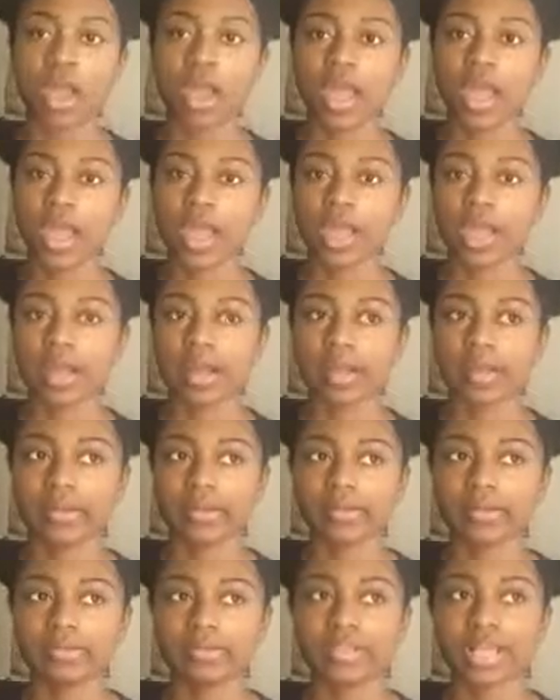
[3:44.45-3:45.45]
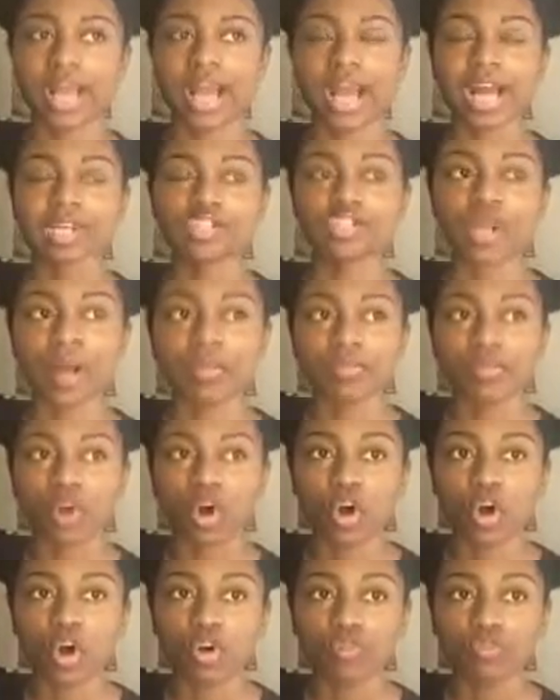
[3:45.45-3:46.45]
and they got dropped
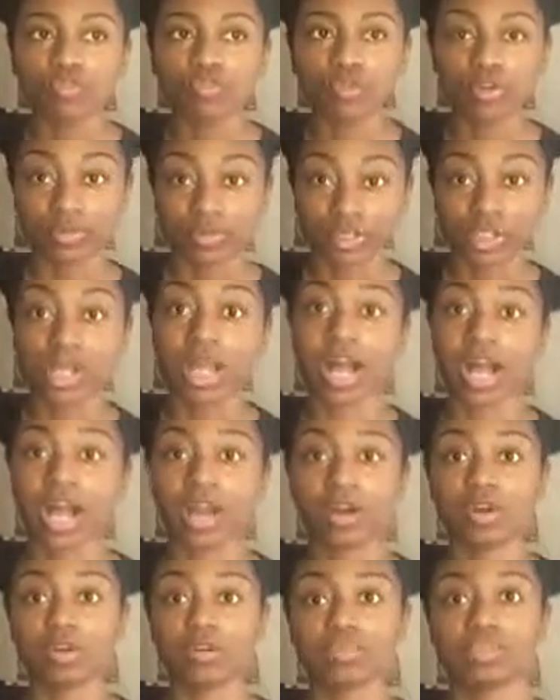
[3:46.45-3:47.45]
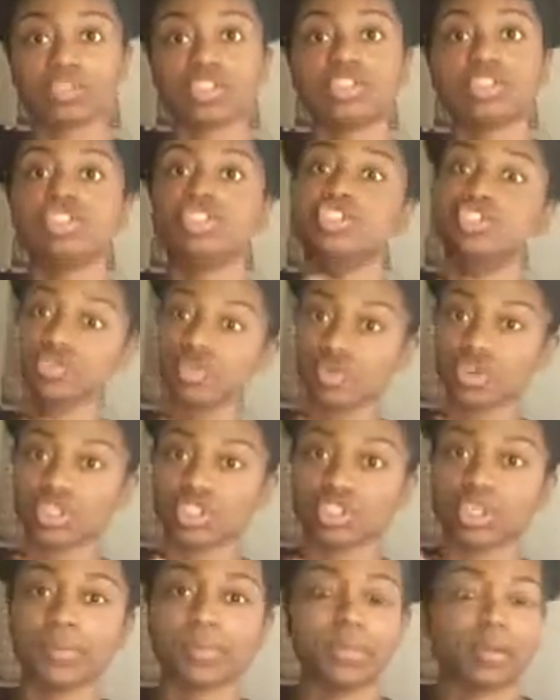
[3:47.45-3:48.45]
off from Chicago to
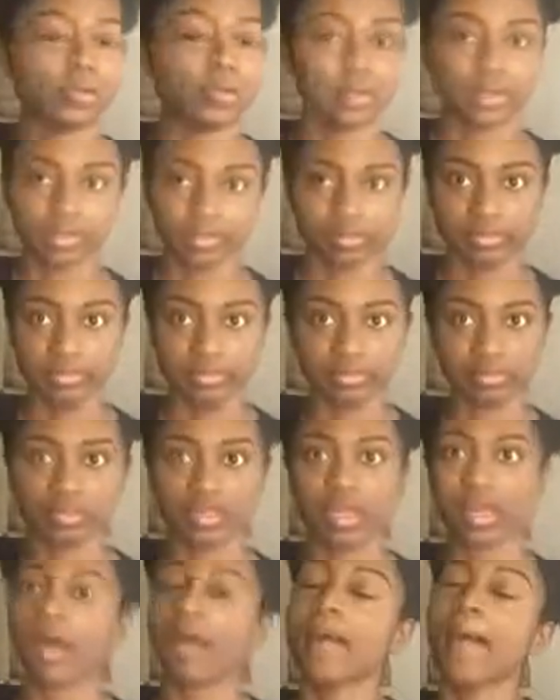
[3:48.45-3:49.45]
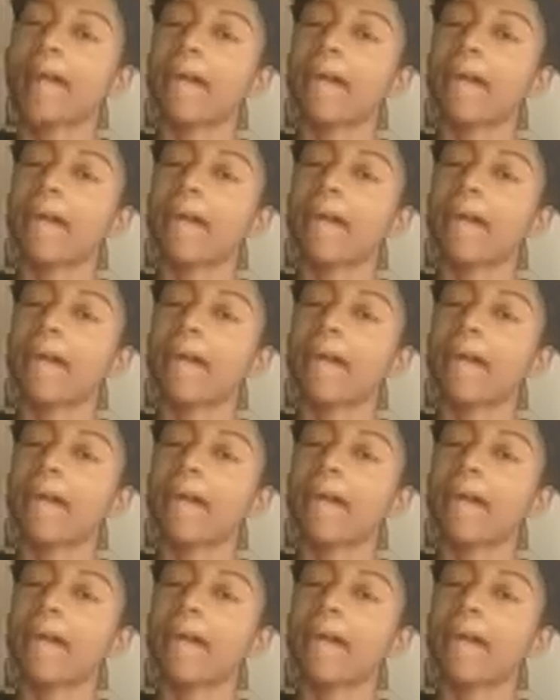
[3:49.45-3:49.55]
Georgia, but we ain't gonna play.